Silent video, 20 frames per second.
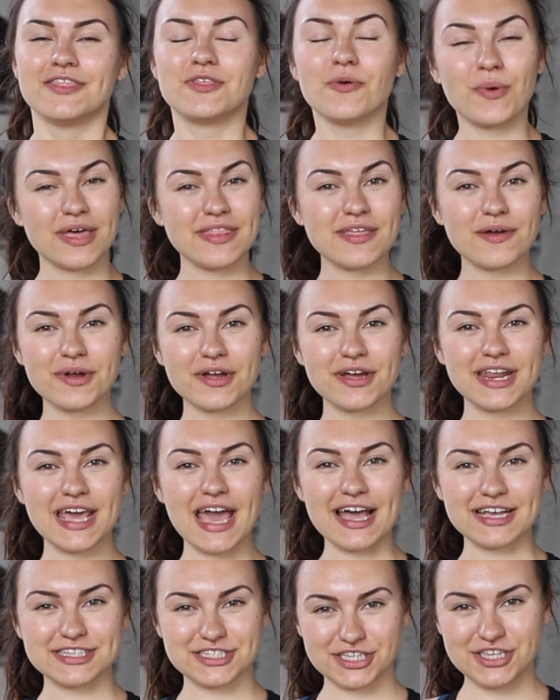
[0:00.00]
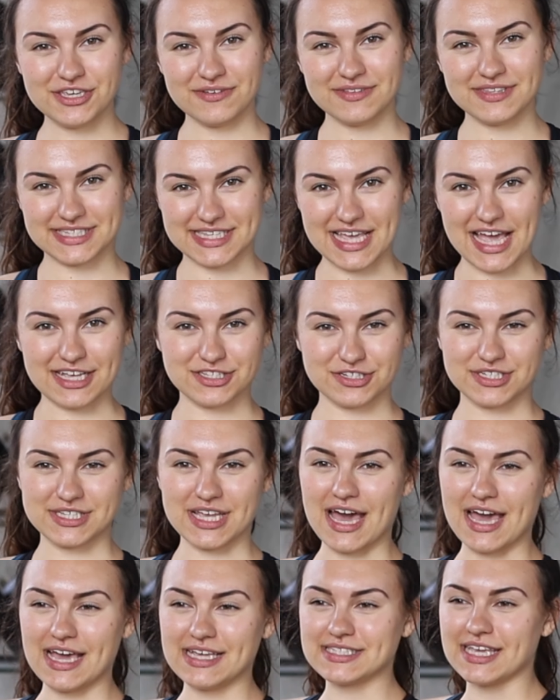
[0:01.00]
The way that we're gonna execute this
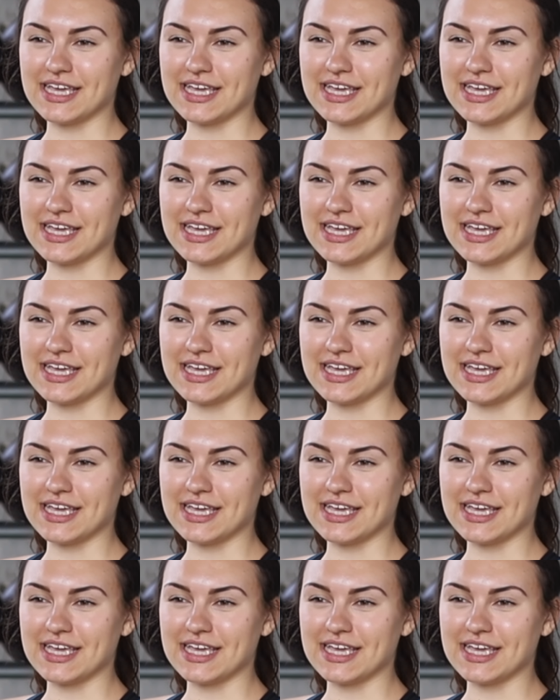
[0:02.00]
exercise